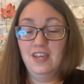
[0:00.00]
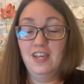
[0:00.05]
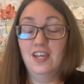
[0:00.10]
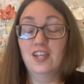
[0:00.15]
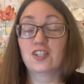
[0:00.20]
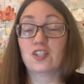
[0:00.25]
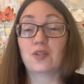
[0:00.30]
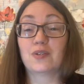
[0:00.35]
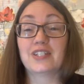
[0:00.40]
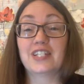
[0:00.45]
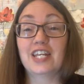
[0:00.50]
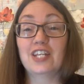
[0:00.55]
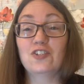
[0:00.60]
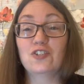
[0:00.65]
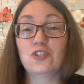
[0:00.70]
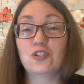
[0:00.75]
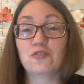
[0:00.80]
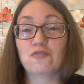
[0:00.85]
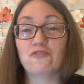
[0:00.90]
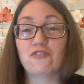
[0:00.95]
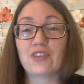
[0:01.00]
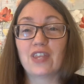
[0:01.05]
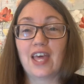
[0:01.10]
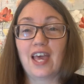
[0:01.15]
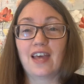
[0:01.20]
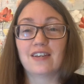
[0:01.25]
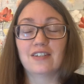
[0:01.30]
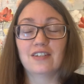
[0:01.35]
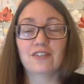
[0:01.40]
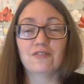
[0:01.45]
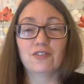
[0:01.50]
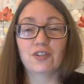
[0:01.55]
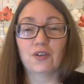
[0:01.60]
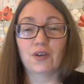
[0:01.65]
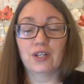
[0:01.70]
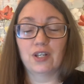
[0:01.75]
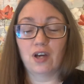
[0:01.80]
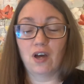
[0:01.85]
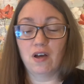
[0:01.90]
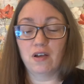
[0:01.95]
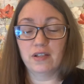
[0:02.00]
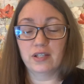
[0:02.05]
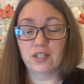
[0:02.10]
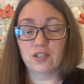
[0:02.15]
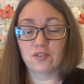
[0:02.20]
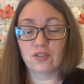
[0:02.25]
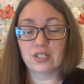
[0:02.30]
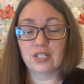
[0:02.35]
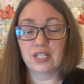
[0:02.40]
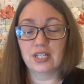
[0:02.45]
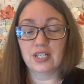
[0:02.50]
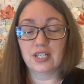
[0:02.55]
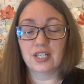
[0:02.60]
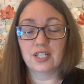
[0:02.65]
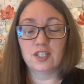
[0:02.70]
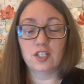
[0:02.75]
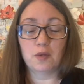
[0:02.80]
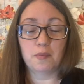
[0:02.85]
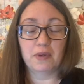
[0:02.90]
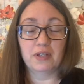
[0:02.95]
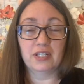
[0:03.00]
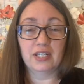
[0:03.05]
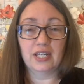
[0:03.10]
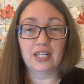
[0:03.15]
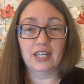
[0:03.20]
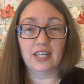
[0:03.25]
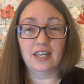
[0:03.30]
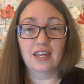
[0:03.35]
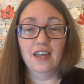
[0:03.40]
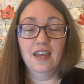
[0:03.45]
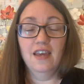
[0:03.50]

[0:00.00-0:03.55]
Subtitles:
So stay tuned for that if you're at all interested in double knitting.